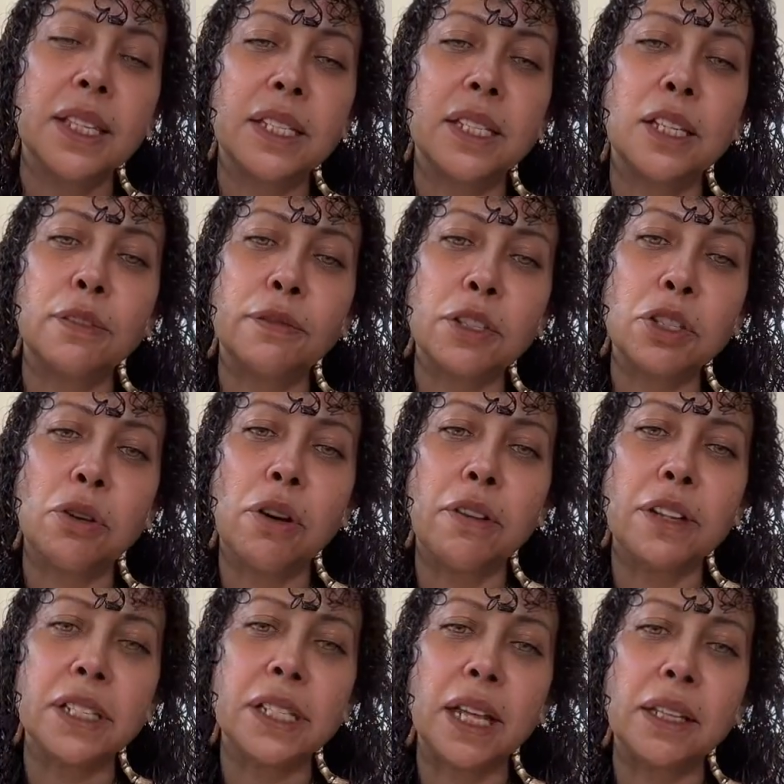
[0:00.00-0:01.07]
This is for
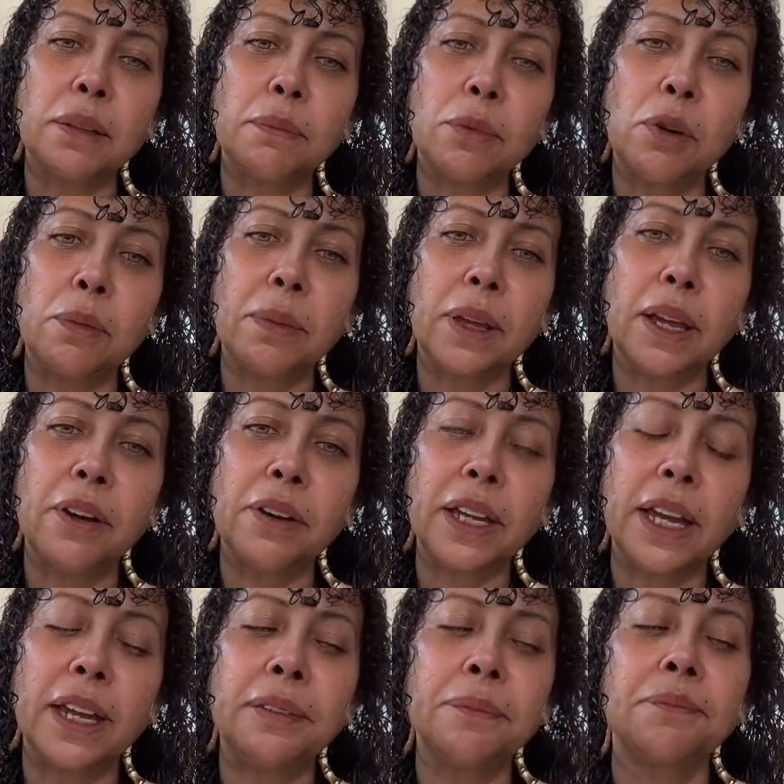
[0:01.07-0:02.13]
Taurus at the moment,
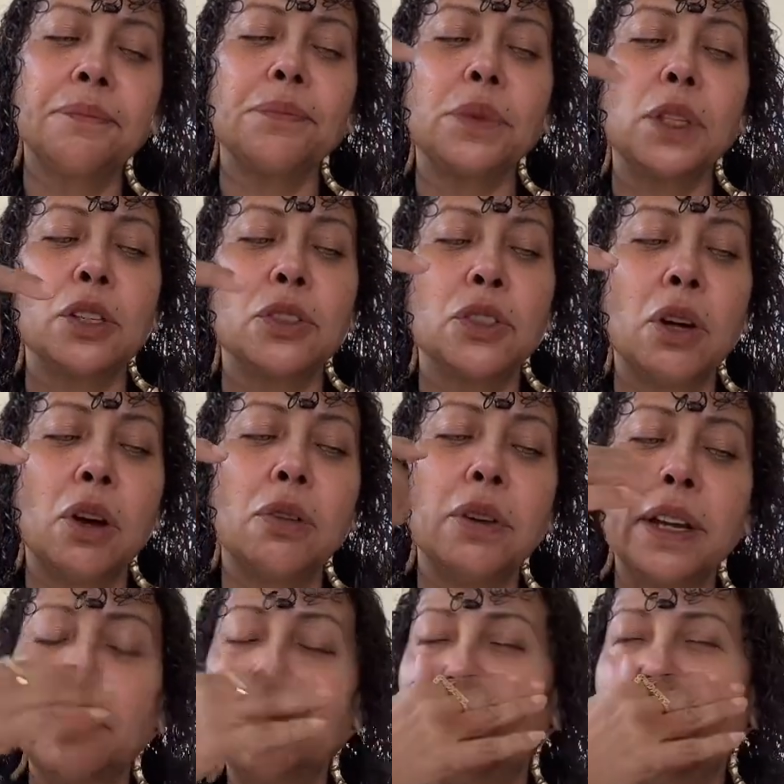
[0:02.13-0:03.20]
okay?
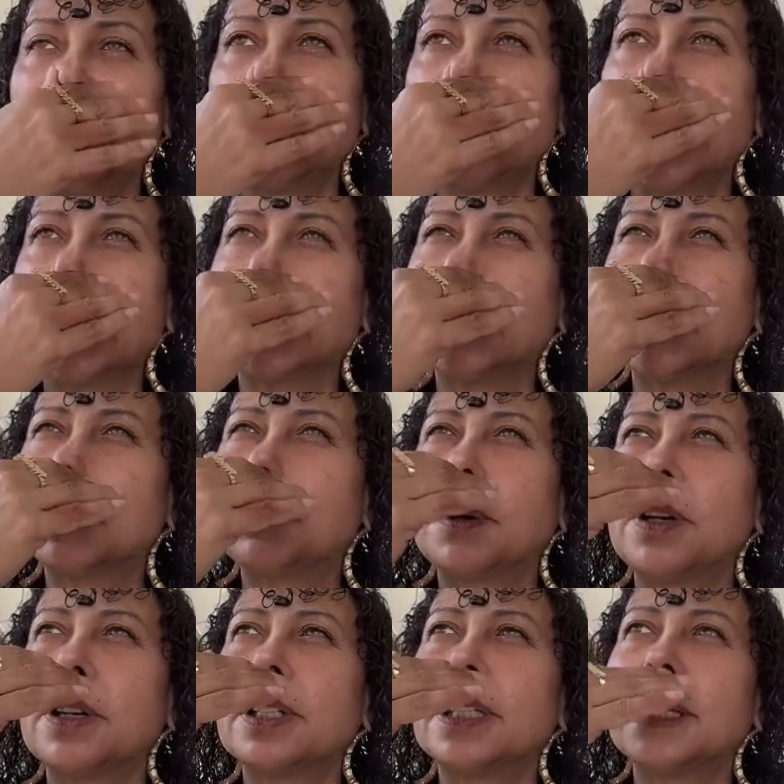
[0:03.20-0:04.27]
So it feels like this
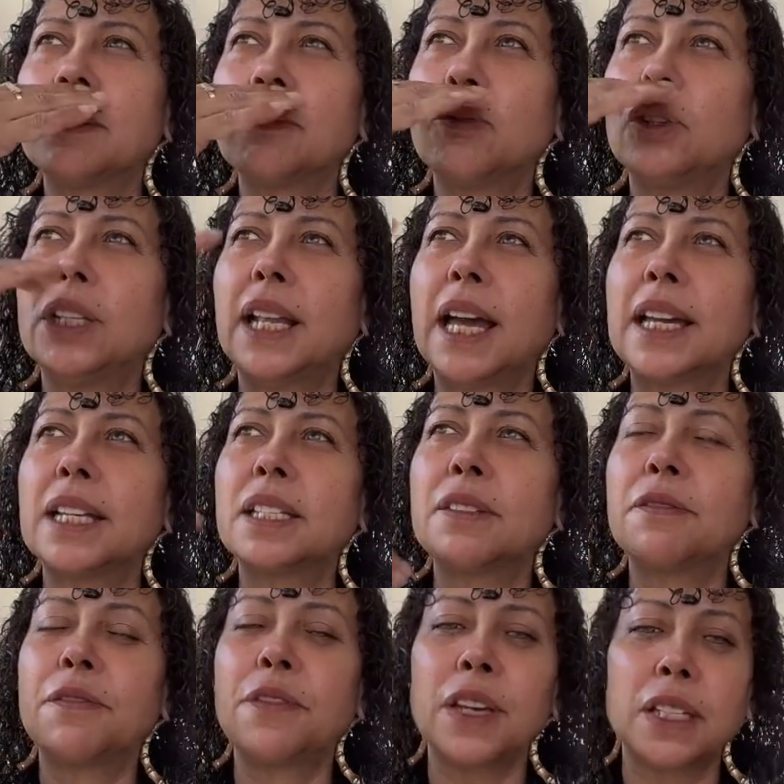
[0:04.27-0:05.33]
person would like
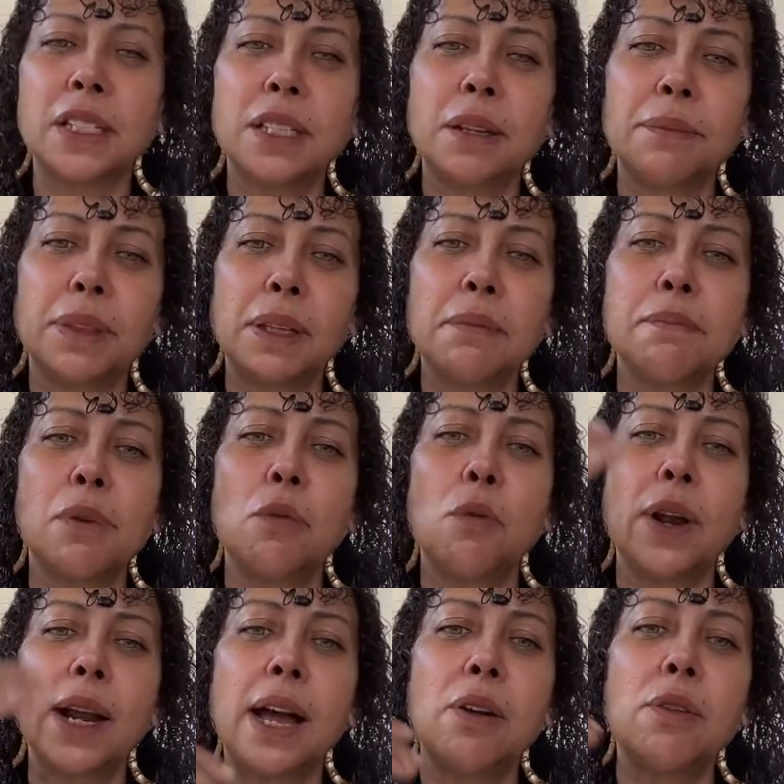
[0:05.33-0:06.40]
to fix something, but
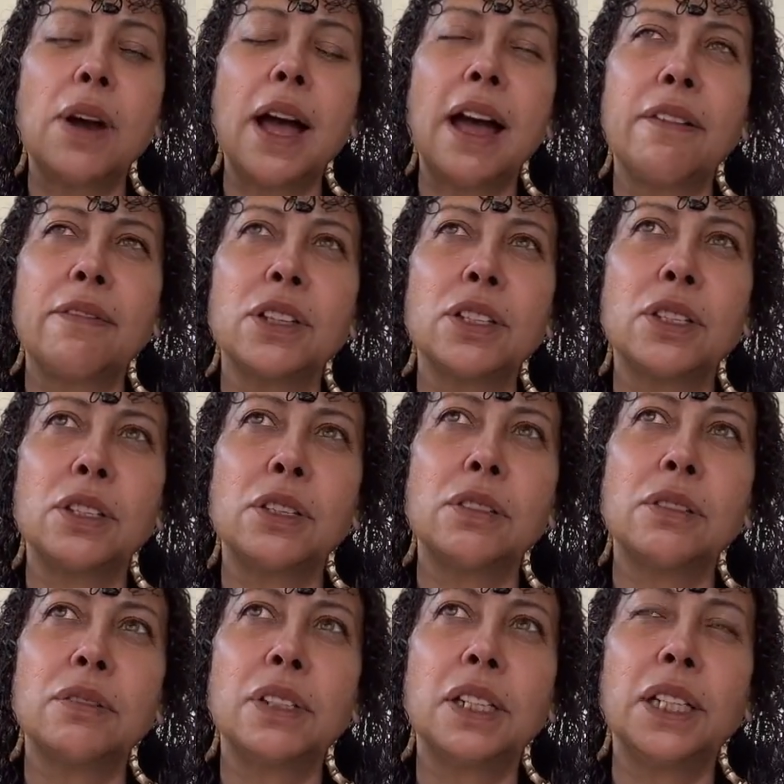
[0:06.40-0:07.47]
without having
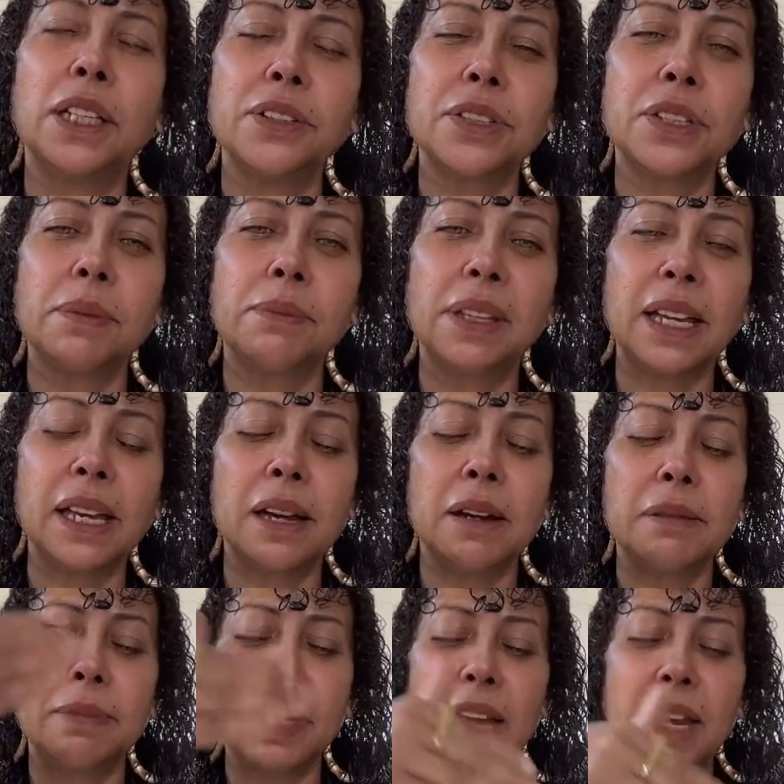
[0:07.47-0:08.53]
to clear something
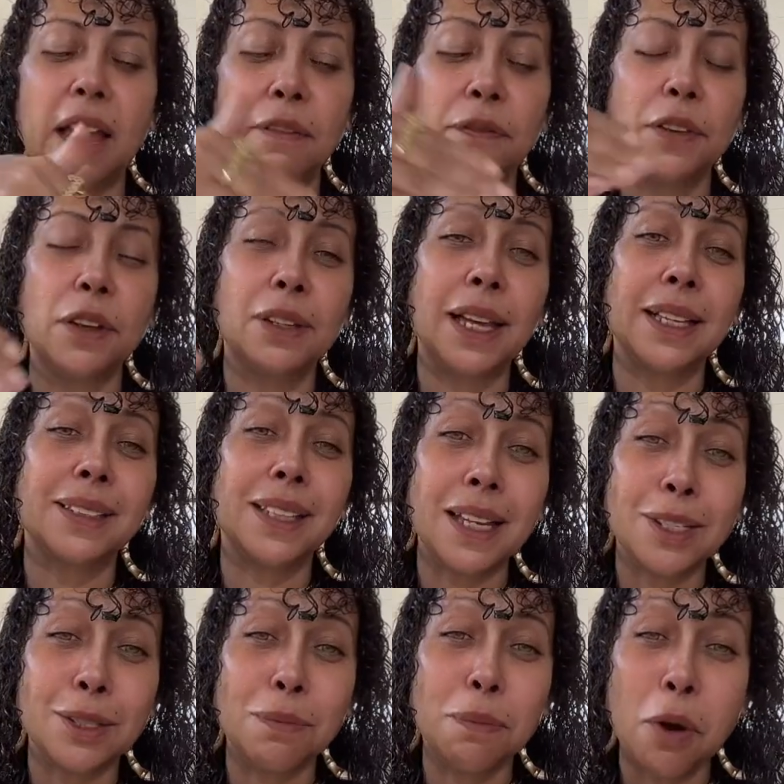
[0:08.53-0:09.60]
up. And I feel like
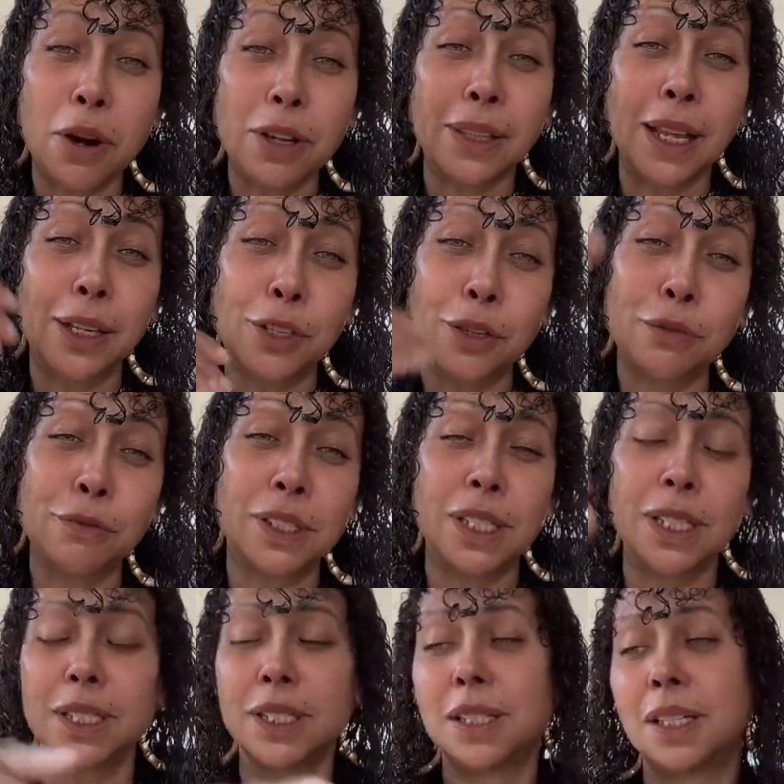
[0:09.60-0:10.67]
that's the part that you're
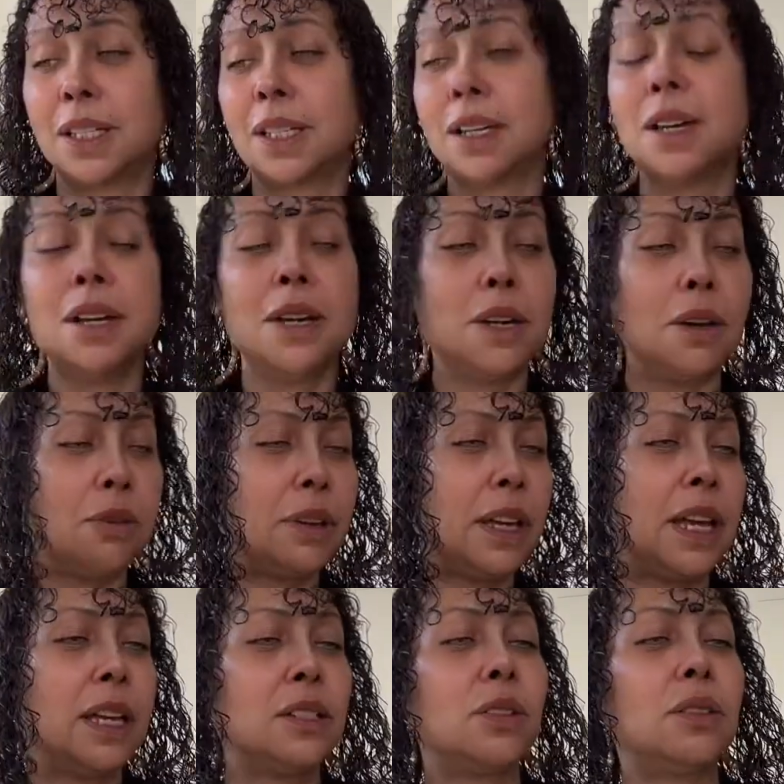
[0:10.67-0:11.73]
resisting.
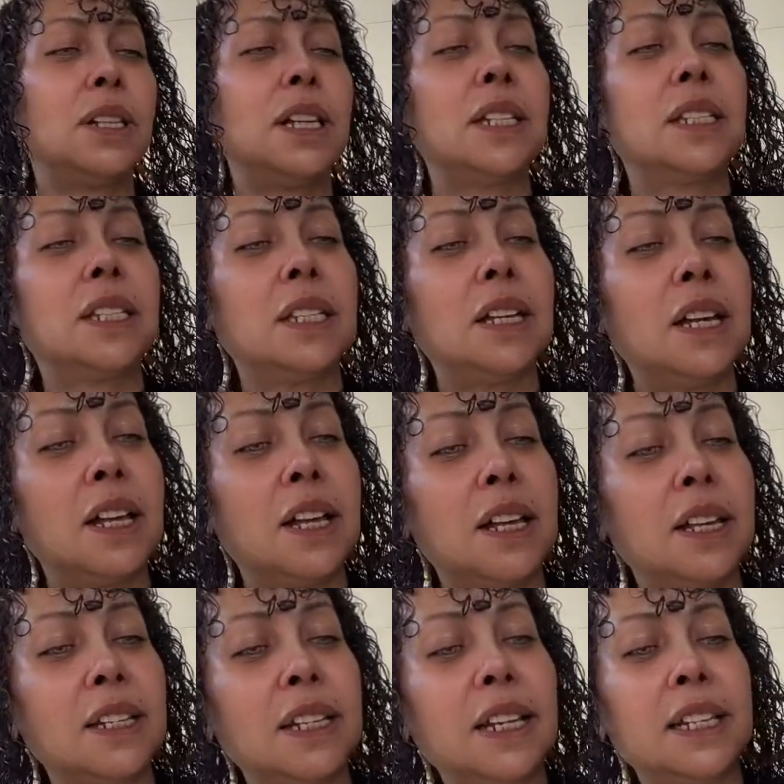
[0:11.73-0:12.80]
Okay, so
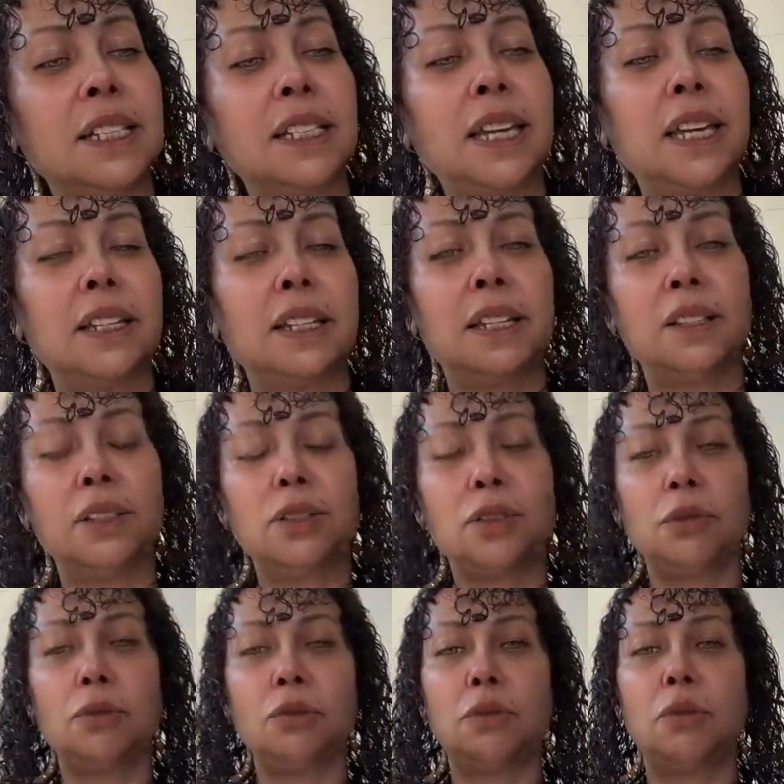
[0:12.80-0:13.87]
let's get
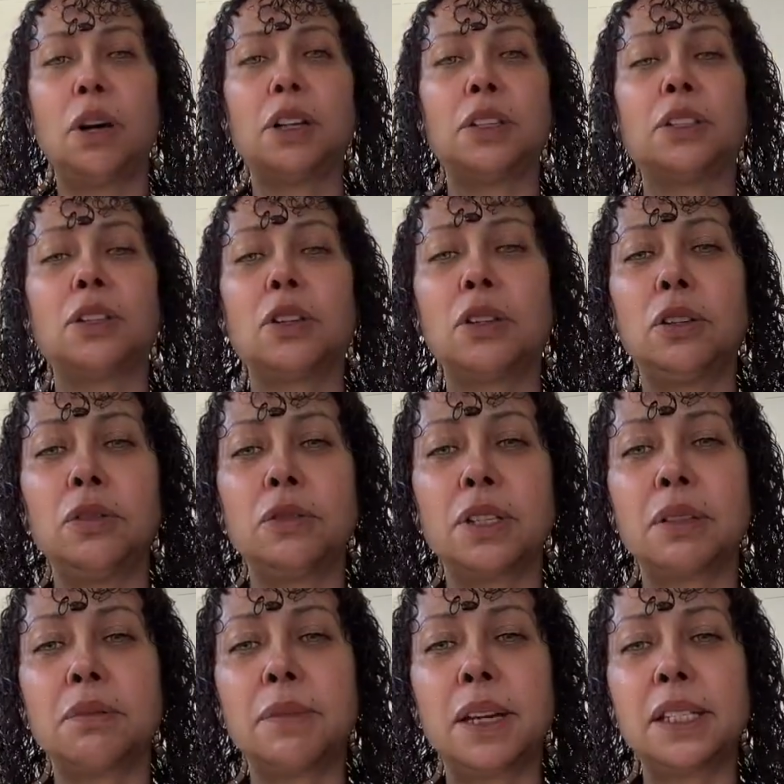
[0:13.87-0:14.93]
into your
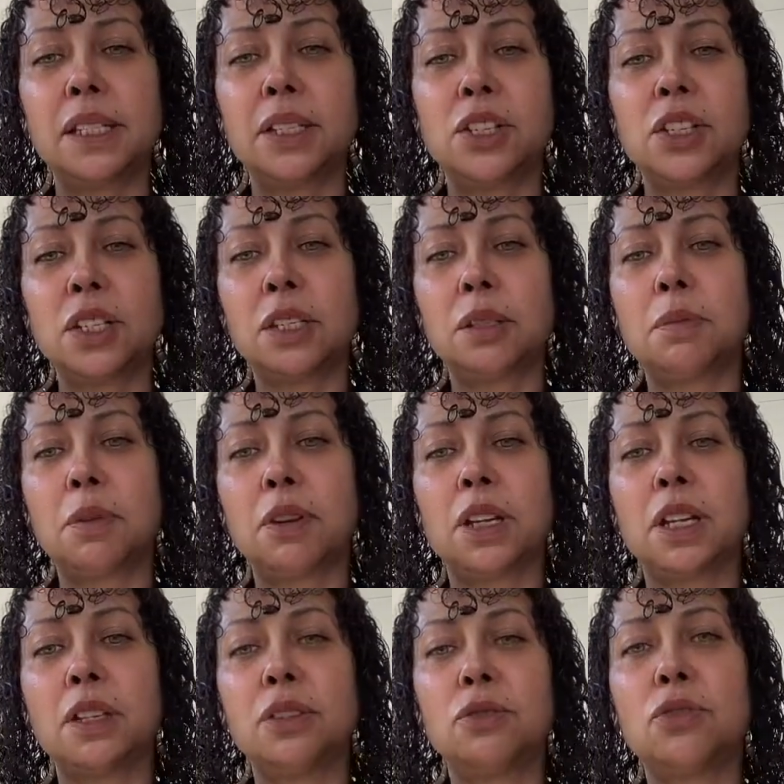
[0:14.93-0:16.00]
closing messages.
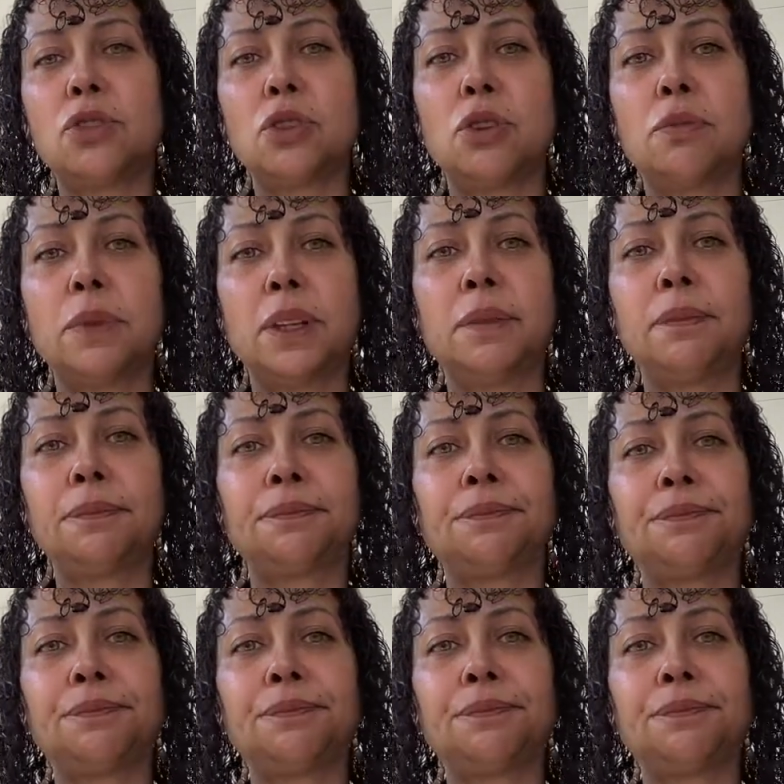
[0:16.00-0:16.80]
Spirit, can you show me?